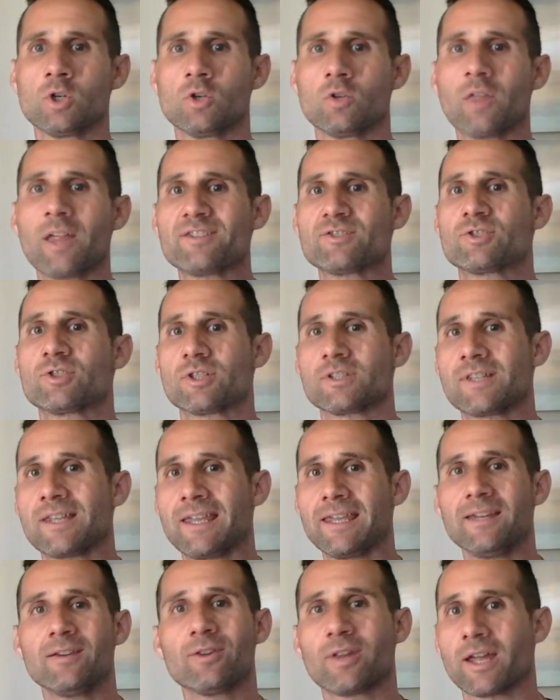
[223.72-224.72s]
let's just
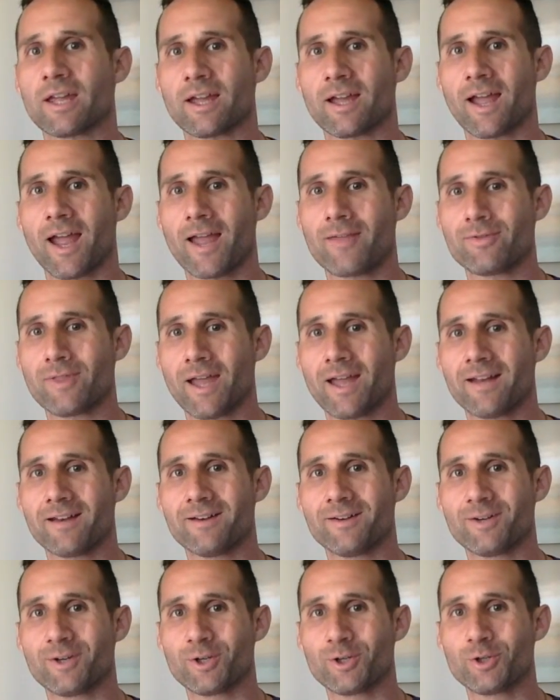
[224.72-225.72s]
heal it, and
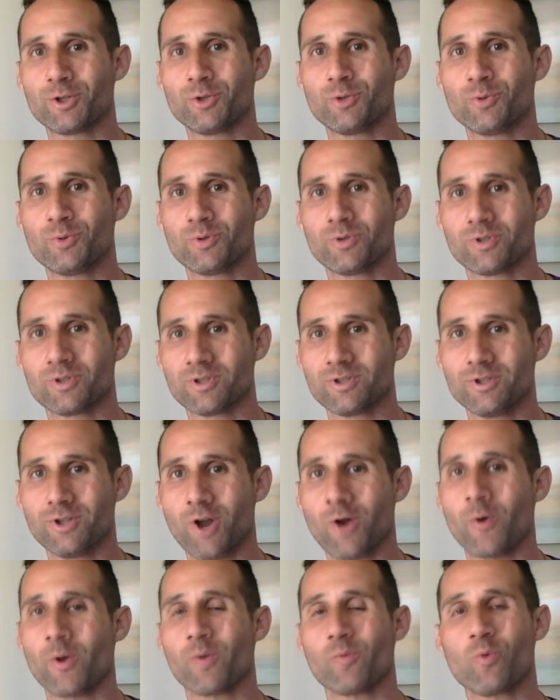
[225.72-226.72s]
then you you
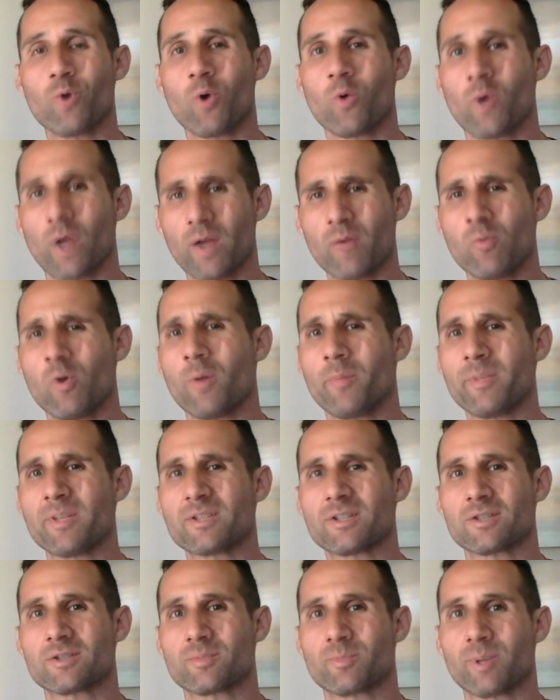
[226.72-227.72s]
know it won't it won't be
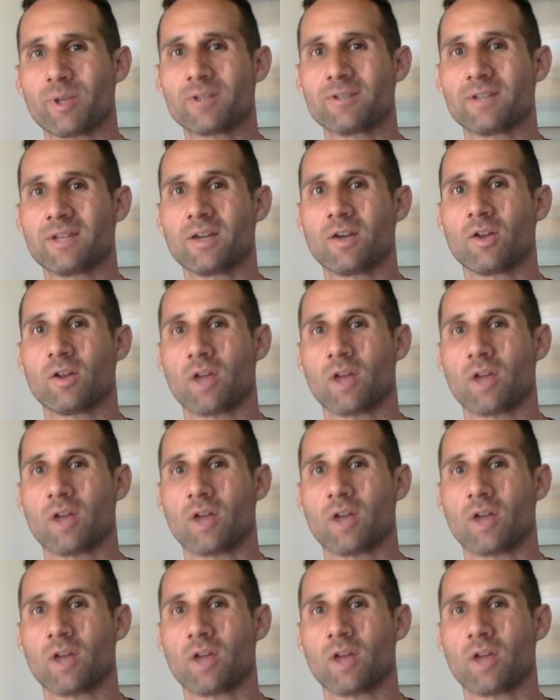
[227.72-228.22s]
such a big deal.